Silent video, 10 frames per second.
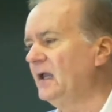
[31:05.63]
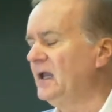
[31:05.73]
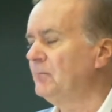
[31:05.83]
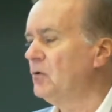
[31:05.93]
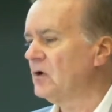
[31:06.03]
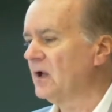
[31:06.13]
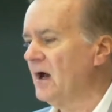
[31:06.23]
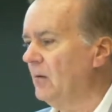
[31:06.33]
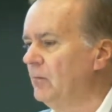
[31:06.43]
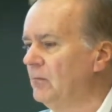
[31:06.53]
In book
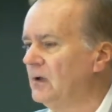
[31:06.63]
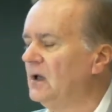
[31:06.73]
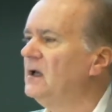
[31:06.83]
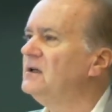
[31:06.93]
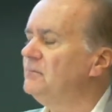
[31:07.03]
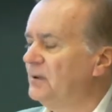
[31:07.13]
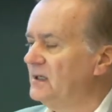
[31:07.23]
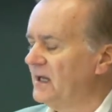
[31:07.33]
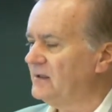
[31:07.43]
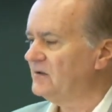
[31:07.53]
club,
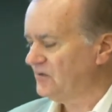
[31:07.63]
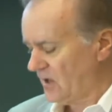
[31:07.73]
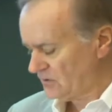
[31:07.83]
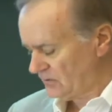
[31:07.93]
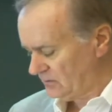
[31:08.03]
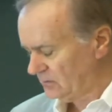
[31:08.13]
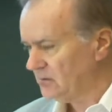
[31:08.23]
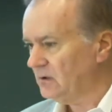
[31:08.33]
peer-led discussion,